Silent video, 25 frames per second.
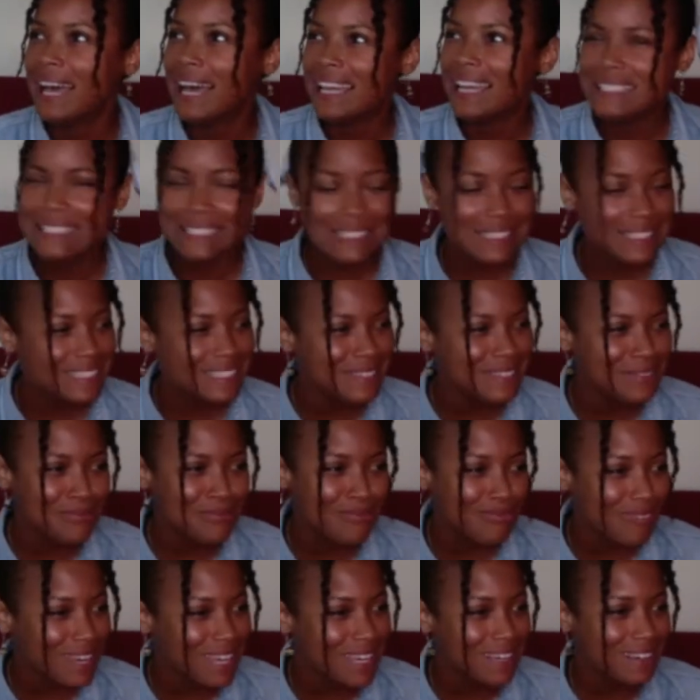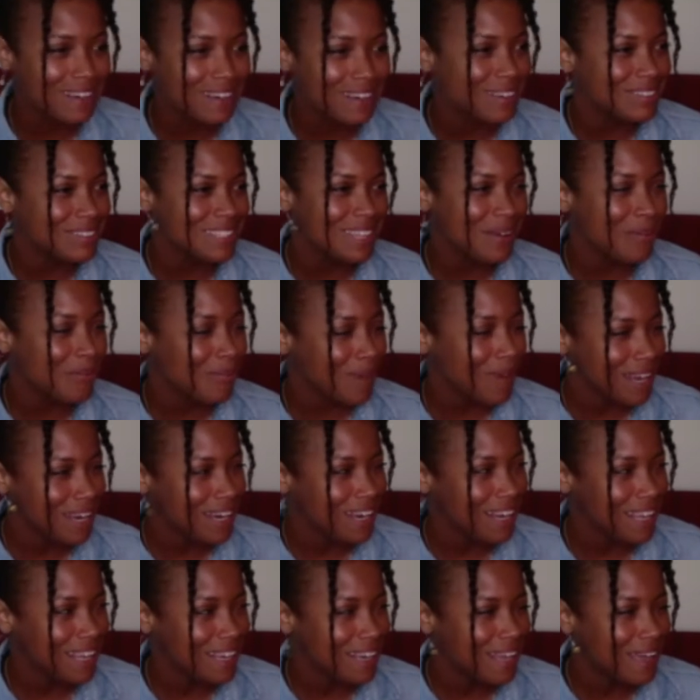I just didn't read it. I was like, why
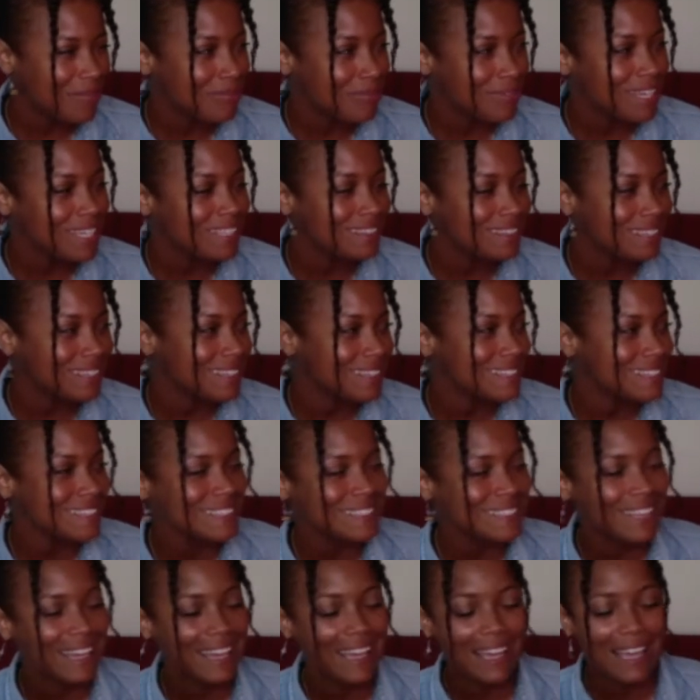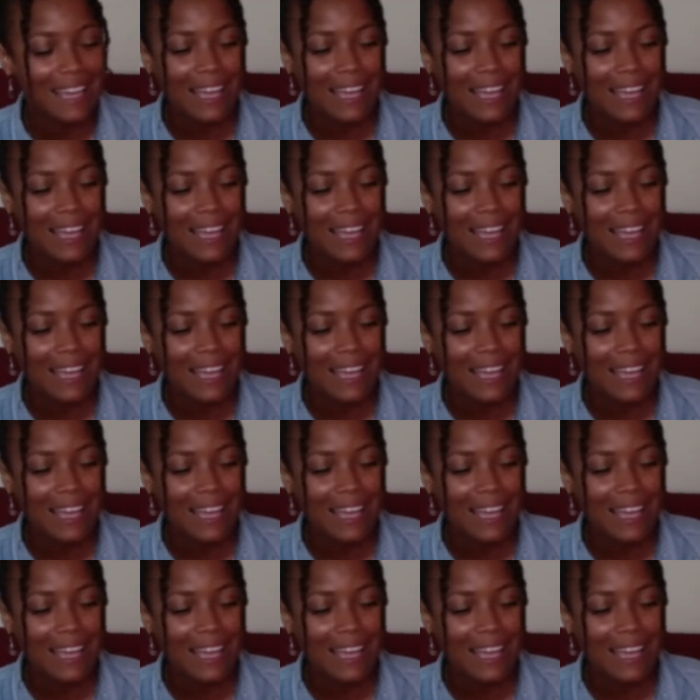did I not read this?